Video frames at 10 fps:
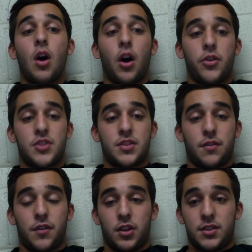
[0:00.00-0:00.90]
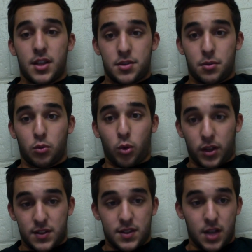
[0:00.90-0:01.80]
Others feel intensely rewarding
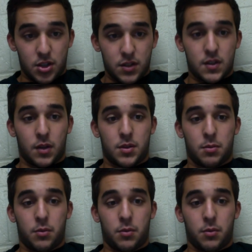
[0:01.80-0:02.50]
sensations, like we said